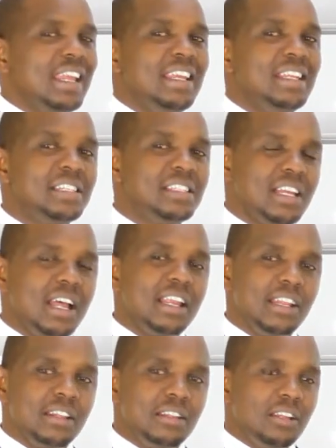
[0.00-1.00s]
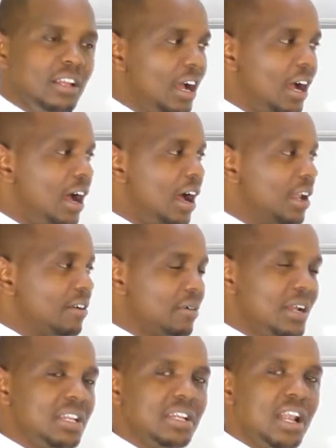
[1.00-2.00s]
it's a journey. And
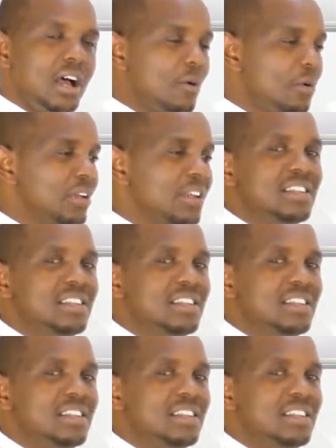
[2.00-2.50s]
right now,